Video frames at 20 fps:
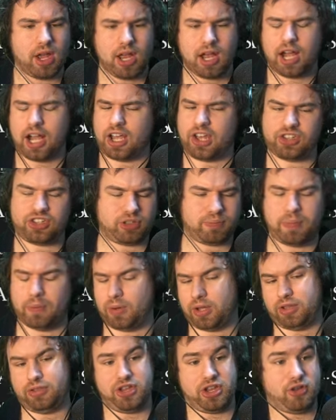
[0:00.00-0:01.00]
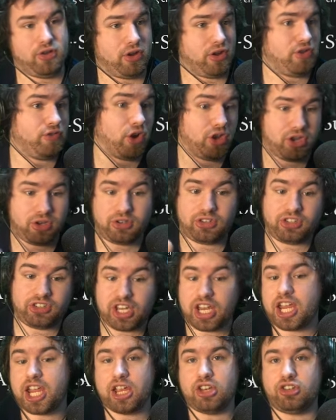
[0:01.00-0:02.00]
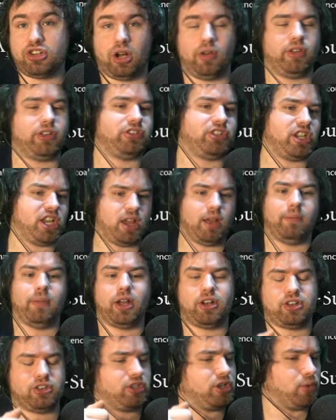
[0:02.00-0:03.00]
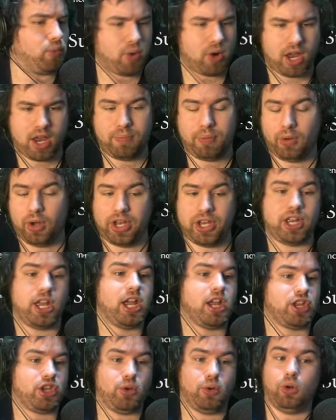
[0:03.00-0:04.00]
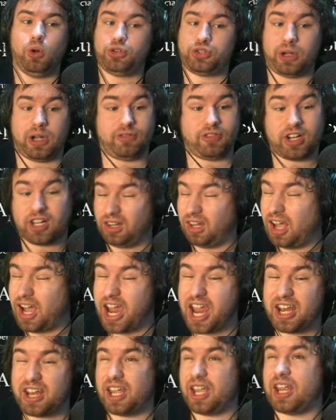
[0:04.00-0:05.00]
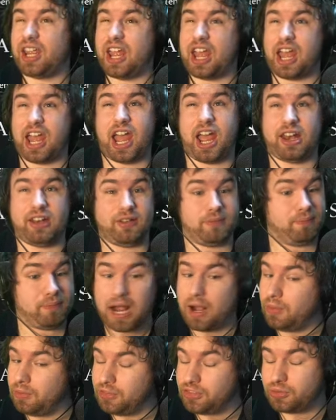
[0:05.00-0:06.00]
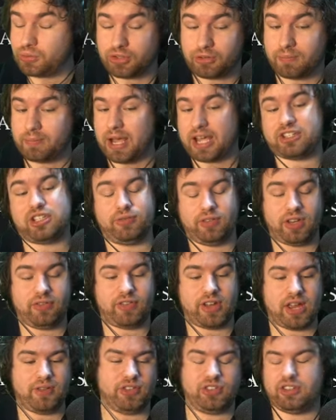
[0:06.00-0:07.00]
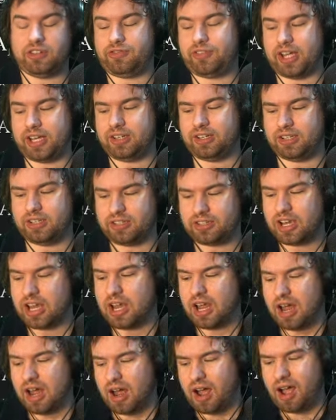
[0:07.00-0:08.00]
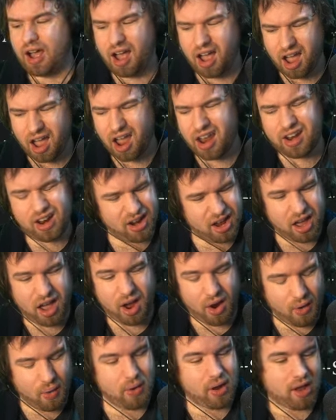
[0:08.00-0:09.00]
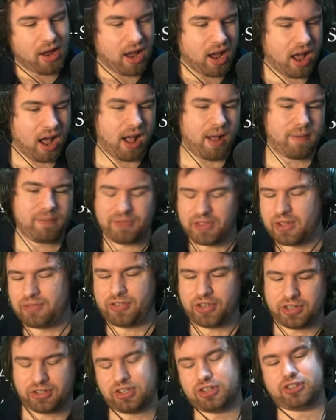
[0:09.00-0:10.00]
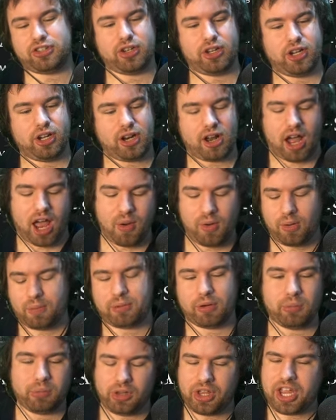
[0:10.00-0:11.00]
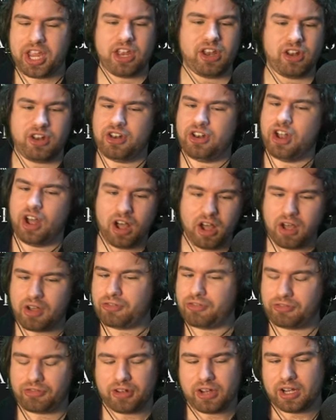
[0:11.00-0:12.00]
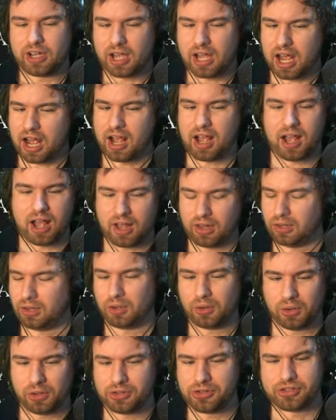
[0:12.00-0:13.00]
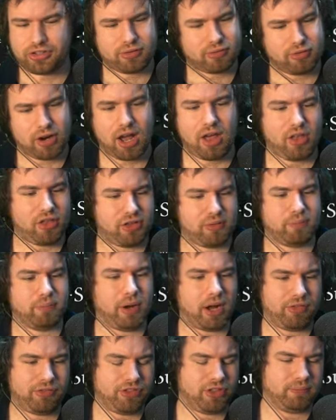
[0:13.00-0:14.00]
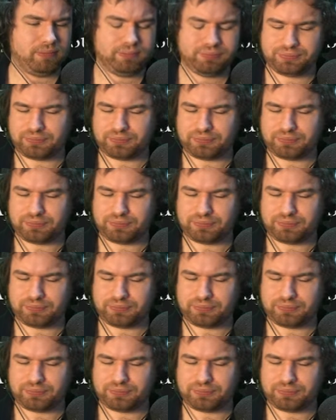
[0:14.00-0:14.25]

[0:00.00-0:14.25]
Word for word: Uh, with you know, You've got your siege, obviously, emergency waypoint. You also have gliding and mounts, which massively favors defenders. I don't know um, if this is good. I would probably nerf uh, Lords rather than buff them.